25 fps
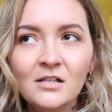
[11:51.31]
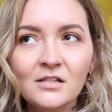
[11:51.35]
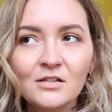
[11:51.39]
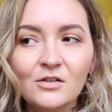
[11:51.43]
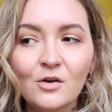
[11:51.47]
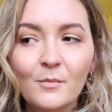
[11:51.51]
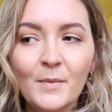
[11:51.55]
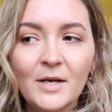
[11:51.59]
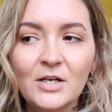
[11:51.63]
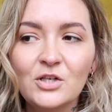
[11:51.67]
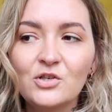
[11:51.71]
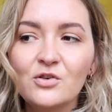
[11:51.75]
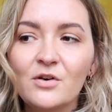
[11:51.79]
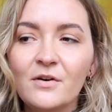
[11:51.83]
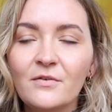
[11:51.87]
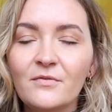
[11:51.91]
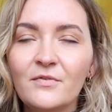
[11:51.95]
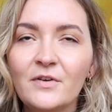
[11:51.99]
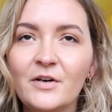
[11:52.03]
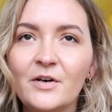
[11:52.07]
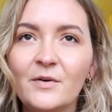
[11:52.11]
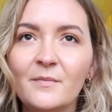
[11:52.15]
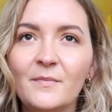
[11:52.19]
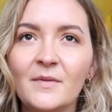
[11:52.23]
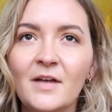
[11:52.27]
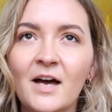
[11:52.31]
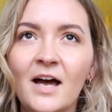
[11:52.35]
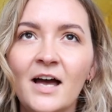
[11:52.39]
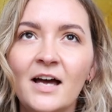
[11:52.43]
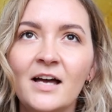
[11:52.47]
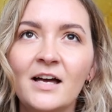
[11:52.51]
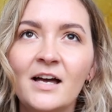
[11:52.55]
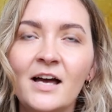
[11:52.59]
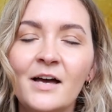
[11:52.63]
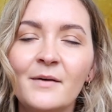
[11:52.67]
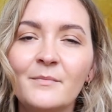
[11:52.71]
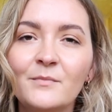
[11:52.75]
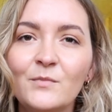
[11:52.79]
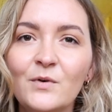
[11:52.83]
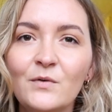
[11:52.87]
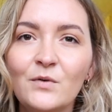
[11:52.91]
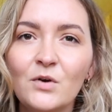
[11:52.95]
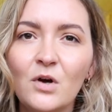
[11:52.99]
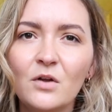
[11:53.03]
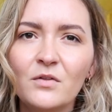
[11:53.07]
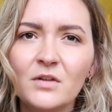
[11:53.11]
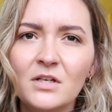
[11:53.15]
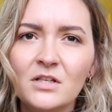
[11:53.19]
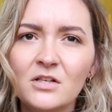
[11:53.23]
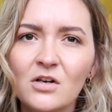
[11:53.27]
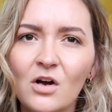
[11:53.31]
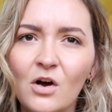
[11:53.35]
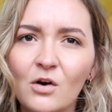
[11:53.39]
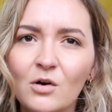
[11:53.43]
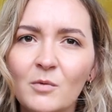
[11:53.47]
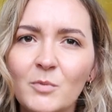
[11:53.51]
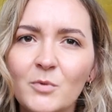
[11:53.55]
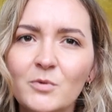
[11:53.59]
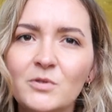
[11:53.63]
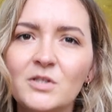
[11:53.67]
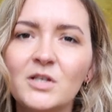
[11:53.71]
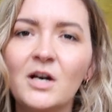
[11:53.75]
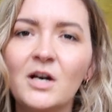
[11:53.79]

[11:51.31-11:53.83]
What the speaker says: So I'll make sure I film that. We've got these horrible